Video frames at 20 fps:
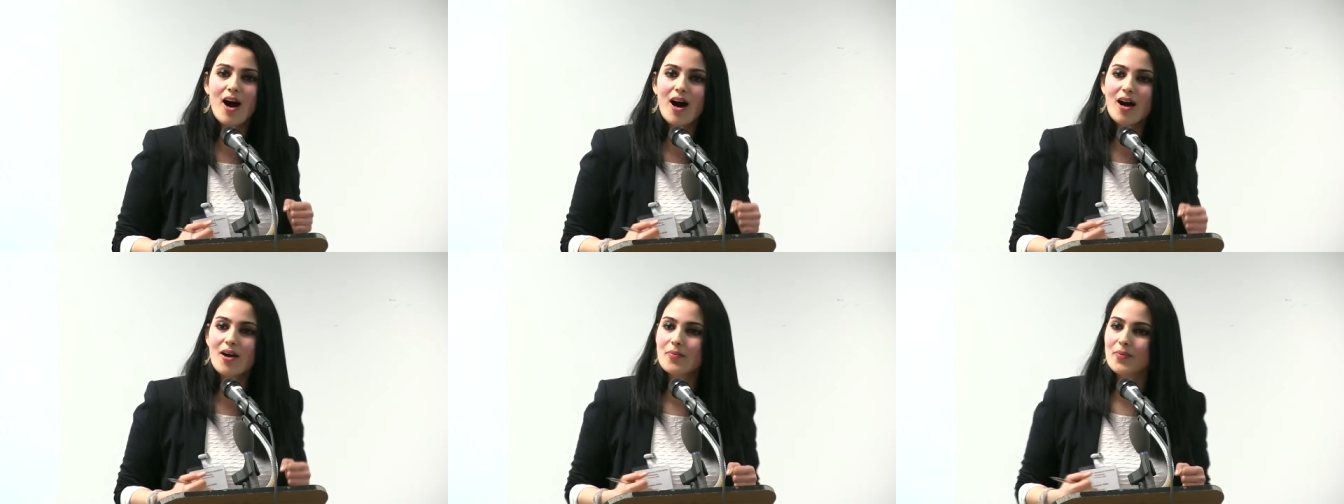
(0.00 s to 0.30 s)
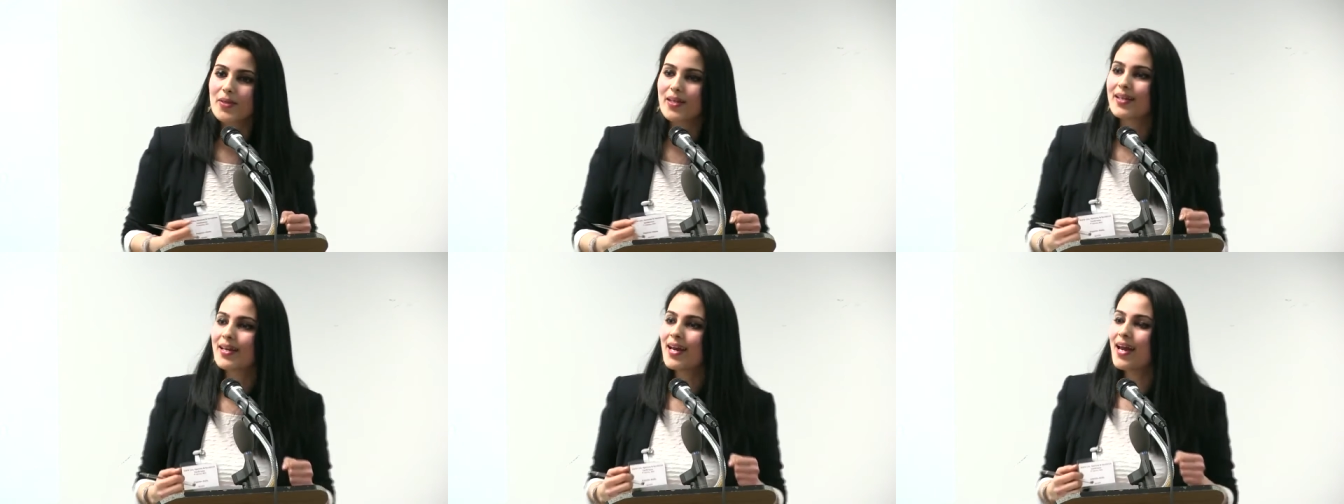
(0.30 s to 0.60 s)

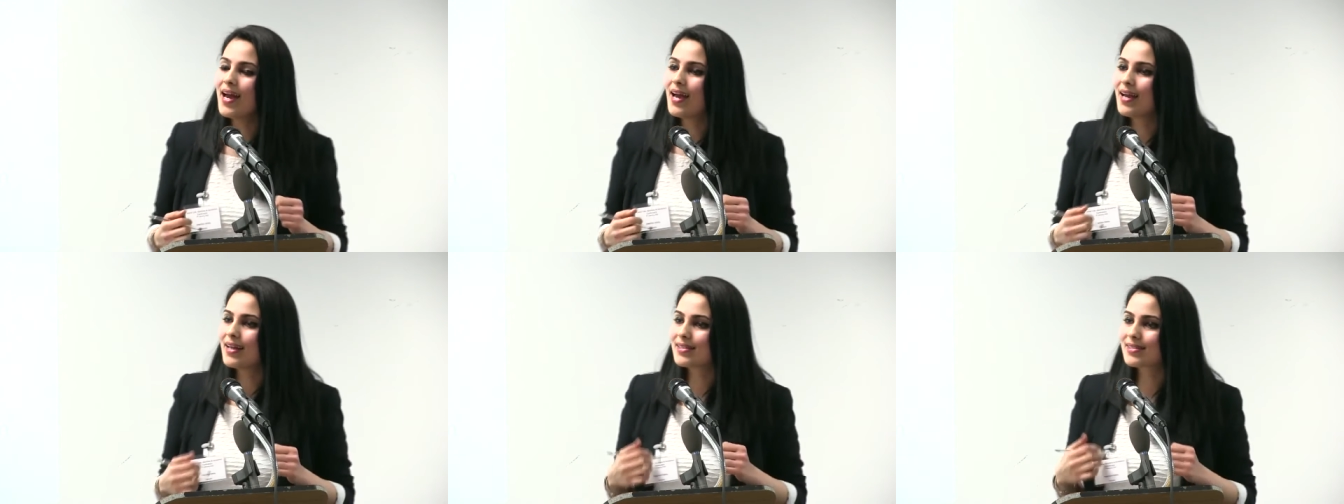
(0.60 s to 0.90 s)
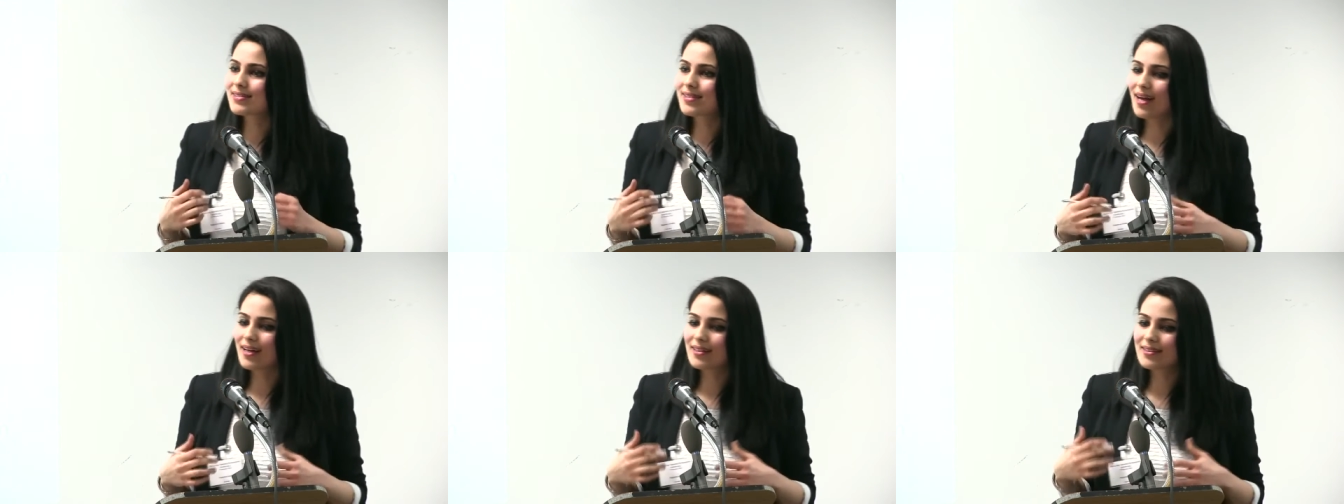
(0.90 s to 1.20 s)
army,
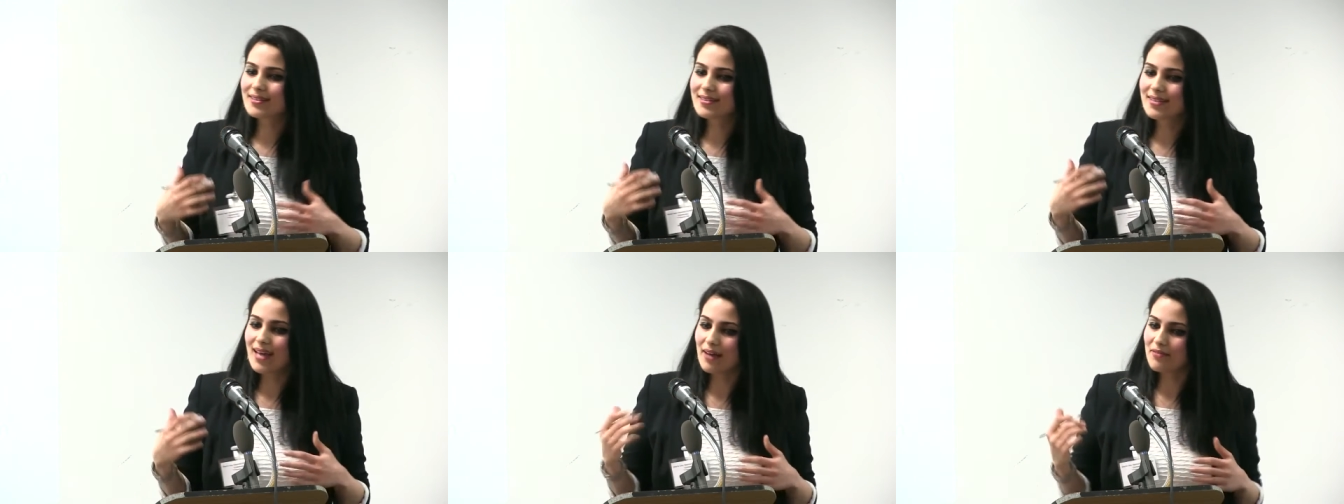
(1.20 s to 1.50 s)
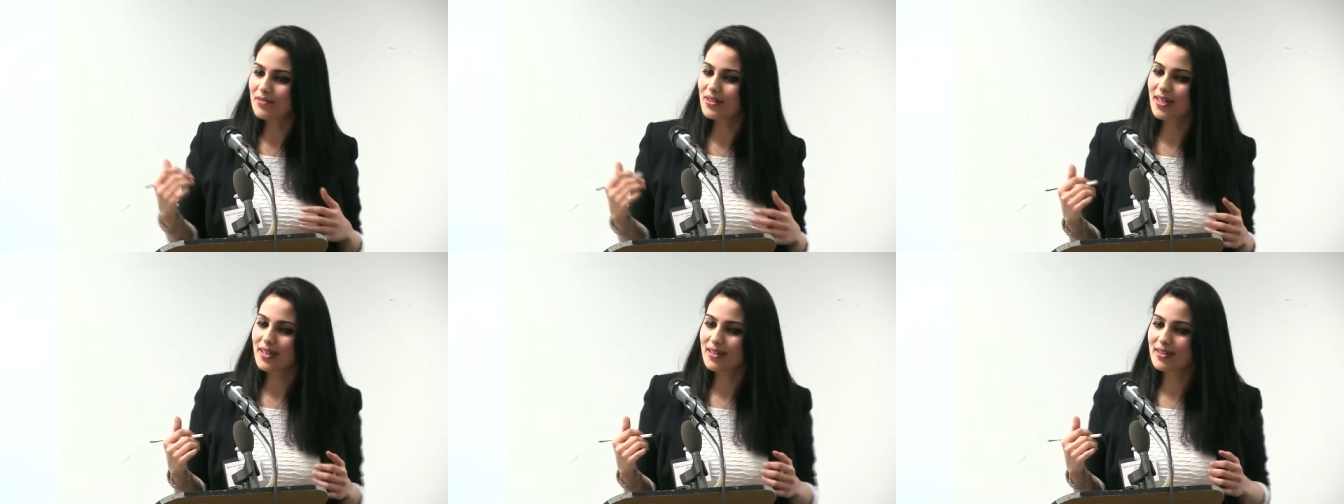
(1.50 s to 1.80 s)
he starts
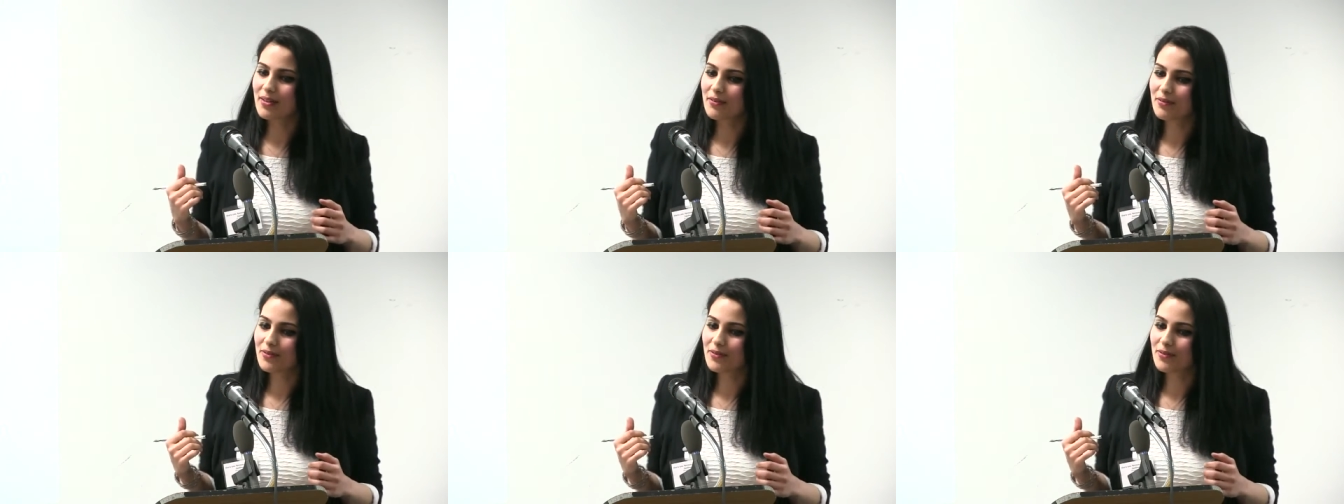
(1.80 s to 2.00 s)
having a